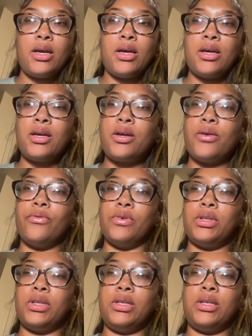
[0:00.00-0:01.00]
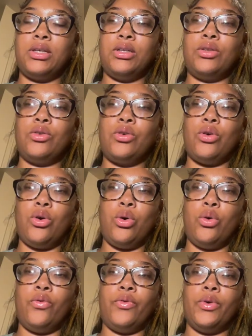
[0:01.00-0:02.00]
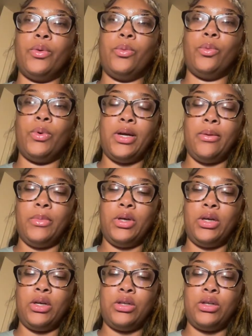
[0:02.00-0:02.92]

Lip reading: it can really get overwhelming.